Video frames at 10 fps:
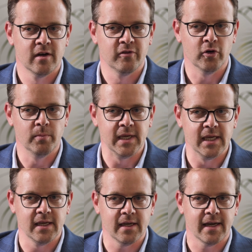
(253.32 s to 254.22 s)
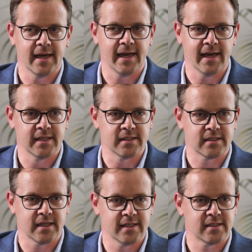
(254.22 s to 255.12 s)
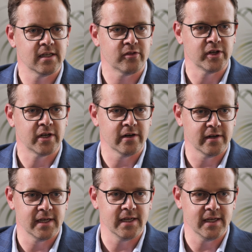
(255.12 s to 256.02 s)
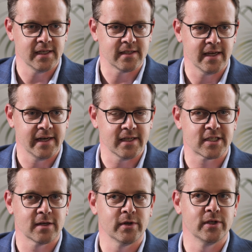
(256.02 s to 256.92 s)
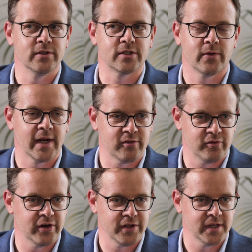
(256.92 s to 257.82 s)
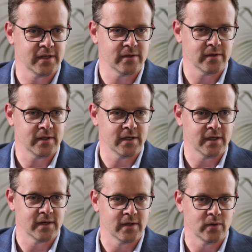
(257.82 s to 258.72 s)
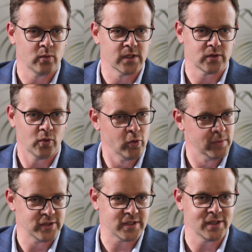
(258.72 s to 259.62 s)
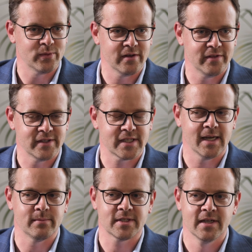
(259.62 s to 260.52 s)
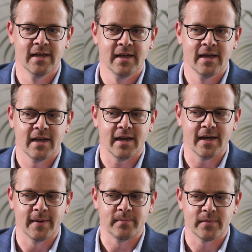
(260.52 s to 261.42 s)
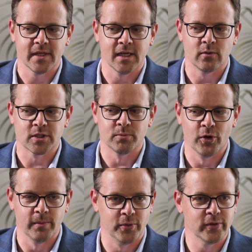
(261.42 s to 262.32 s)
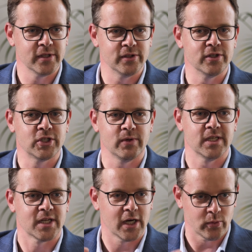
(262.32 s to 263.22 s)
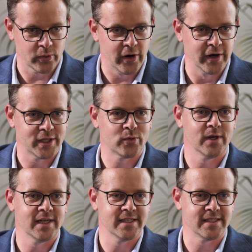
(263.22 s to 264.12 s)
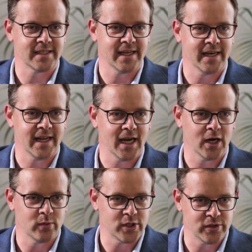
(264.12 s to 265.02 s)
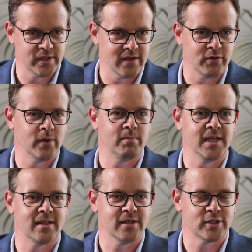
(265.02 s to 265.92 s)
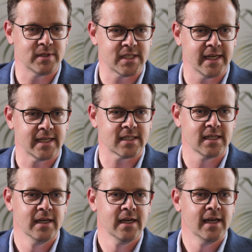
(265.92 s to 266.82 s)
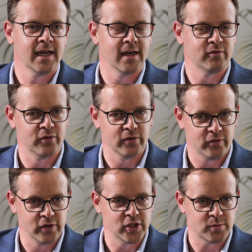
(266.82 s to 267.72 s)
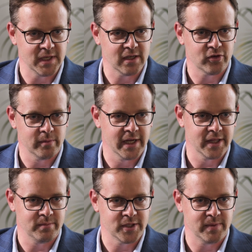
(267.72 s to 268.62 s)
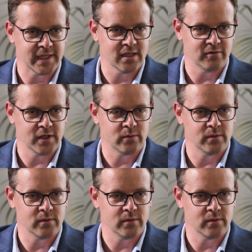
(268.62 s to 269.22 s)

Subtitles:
for me, as an Afrikaner and as someone whose grandfather was almost in one of those camps, it was more important to stress how wrong it was and how we should never repeat those mistakes. And for you, speaking from another perspective,